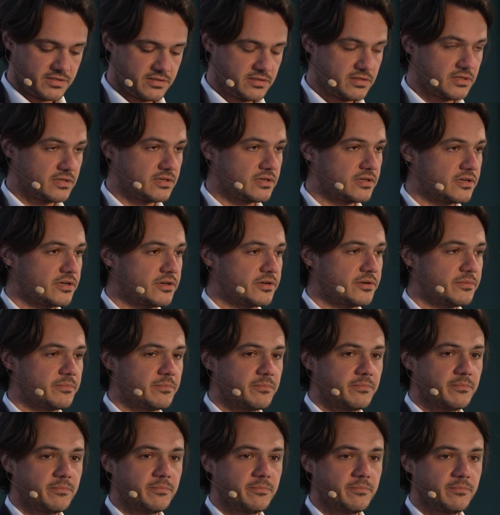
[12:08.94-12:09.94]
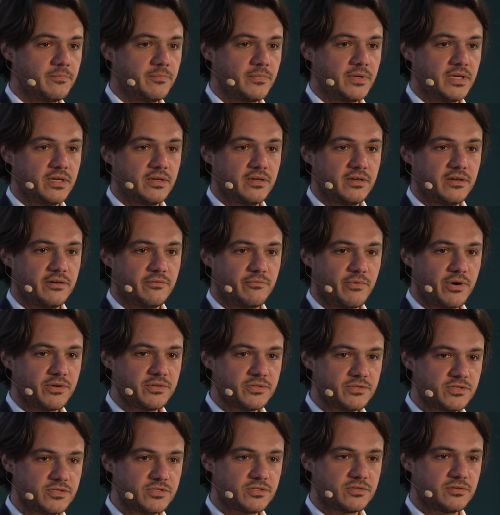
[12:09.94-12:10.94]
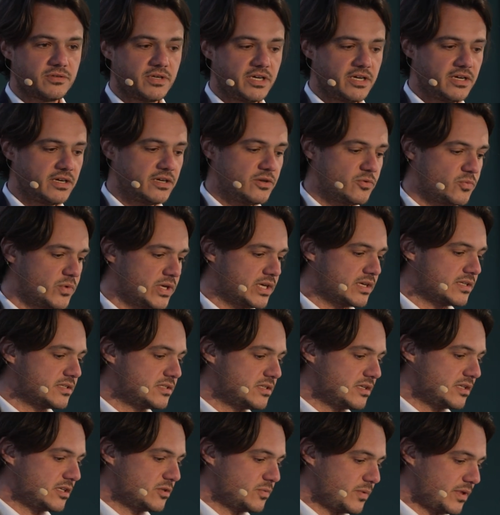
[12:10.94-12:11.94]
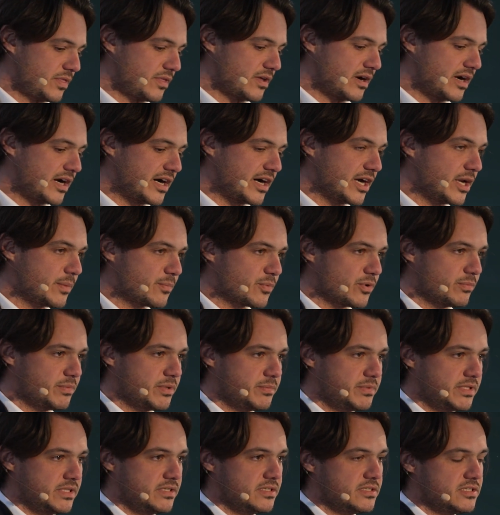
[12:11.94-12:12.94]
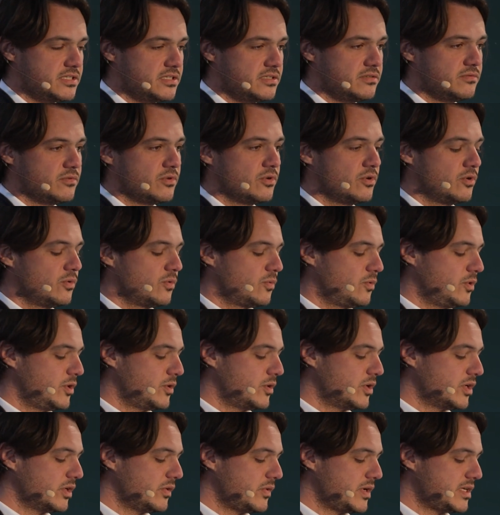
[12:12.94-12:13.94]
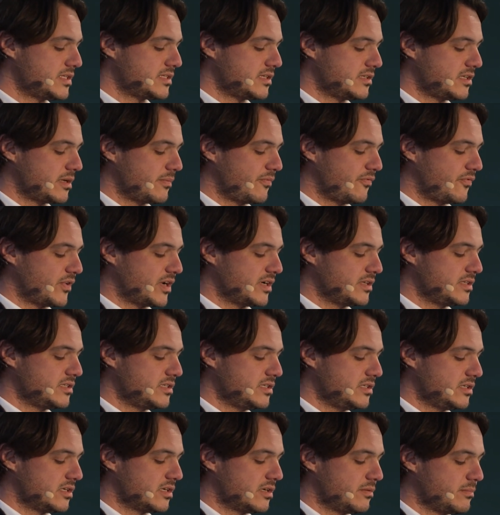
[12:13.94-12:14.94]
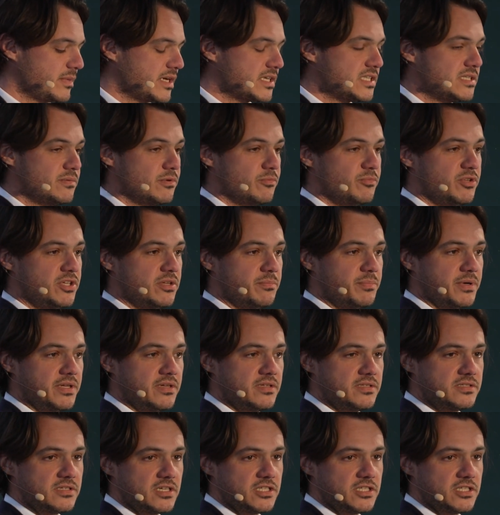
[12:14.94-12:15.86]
um, runs, and we can see that with high probability, we always end up finding a maximum independent set